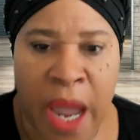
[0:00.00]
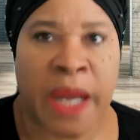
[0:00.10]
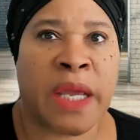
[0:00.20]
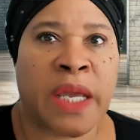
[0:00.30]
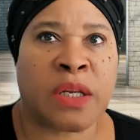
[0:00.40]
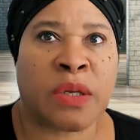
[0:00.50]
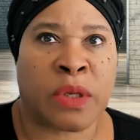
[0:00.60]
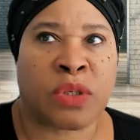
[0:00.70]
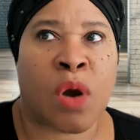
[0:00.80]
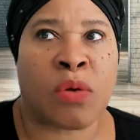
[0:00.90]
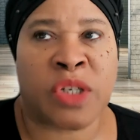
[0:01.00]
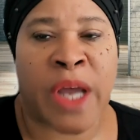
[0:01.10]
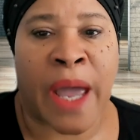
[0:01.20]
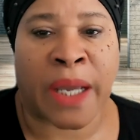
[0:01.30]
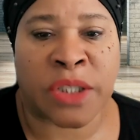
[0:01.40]
And he told
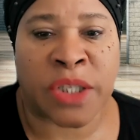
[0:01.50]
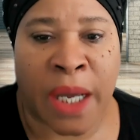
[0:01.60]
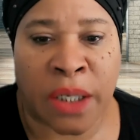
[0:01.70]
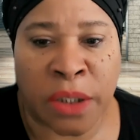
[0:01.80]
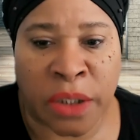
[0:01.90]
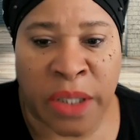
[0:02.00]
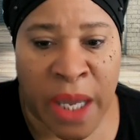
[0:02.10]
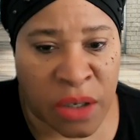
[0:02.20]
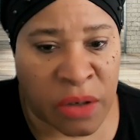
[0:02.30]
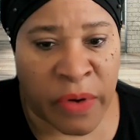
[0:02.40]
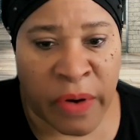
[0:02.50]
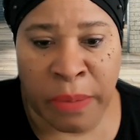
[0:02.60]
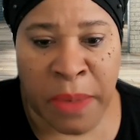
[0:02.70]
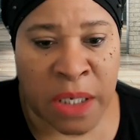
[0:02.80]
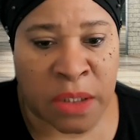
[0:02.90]
Jack, Jack, look, thank you very
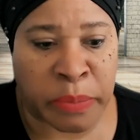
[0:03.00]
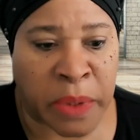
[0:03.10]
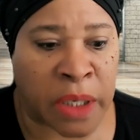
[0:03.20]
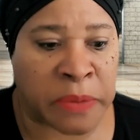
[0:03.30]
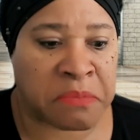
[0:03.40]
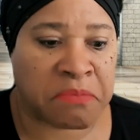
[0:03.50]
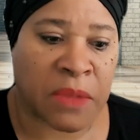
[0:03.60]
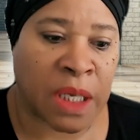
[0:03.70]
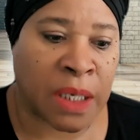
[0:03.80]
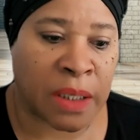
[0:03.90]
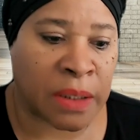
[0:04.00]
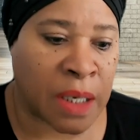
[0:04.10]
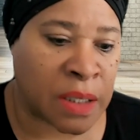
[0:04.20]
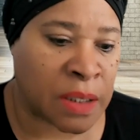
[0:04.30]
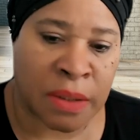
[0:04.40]
much, but
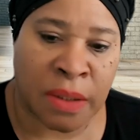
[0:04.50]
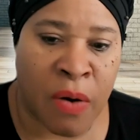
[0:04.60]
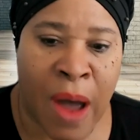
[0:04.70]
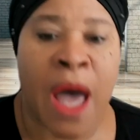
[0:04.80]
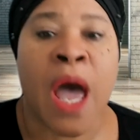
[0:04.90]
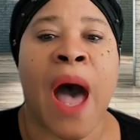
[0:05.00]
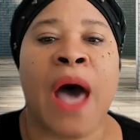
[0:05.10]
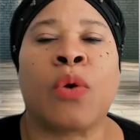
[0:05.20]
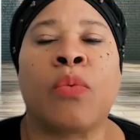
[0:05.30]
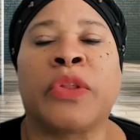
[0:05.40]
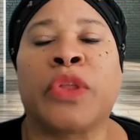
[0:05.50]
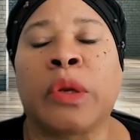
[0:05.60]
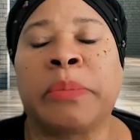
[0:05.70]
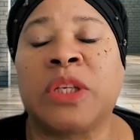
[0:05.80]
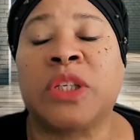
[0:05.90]
no, I don't want there
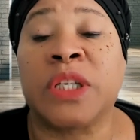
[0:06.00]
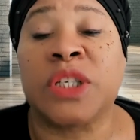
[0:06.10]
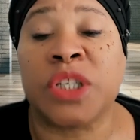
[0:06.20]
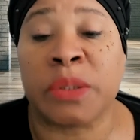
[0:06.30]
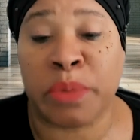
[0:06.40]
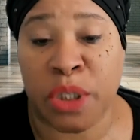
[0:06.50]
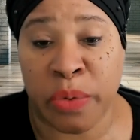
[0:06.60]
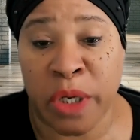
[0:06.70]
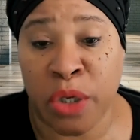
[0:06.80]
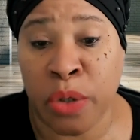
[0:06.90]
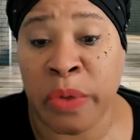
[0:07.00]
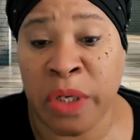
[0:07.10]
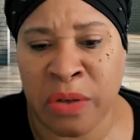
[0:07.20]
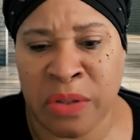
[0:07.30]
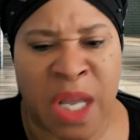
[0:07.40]
to be tension between you
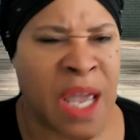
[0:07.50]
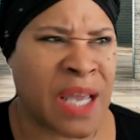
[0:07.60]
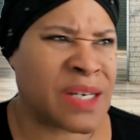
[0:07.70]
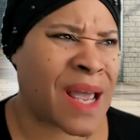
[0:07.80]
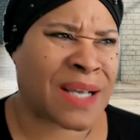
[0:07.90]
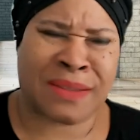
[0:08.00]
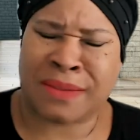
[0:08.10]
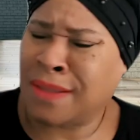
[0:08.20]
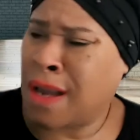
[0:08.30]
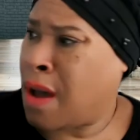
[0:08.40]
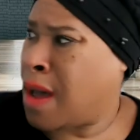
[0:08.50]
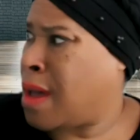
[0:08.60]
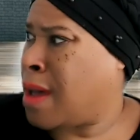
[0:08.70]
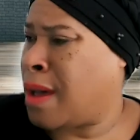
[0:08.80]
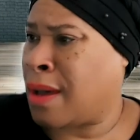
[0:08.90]
and your. Jack says,
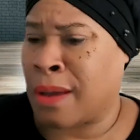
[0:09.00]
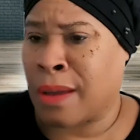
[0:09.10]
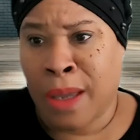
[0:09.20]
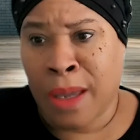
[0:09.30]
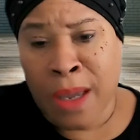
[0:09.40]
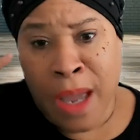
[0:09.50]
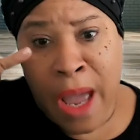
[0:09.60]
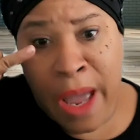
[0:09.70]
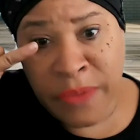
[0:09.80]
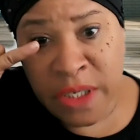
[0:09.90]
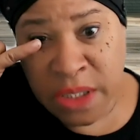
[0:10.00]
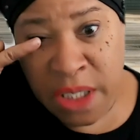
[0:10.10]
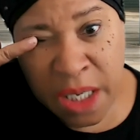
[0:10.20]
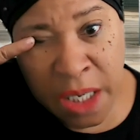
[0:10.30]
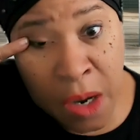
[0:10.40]
no, I'm the
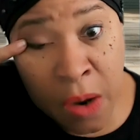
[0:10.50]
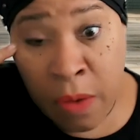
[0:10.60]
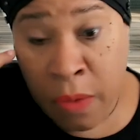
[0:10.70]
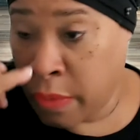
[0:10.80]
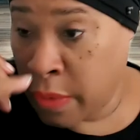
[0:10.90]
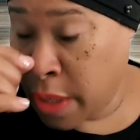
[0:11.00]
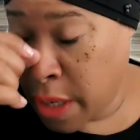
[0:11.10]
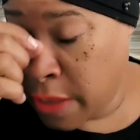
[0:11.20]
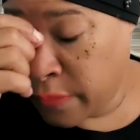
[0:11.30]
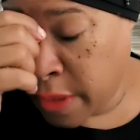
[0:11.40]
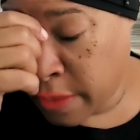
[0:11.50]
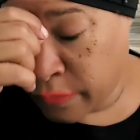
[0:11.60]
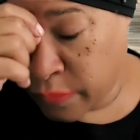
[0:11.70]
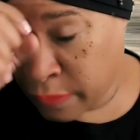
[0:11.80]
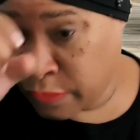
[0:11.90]
CEO
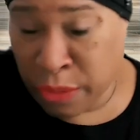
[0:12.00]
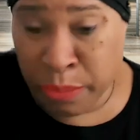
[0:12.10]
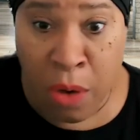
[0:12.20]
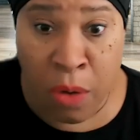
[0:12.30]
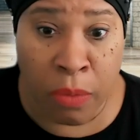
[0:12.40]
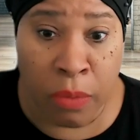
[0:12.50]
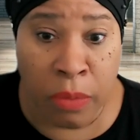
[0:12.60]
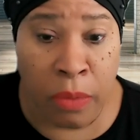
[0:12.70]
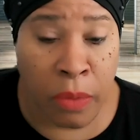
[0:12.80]
of Jabot.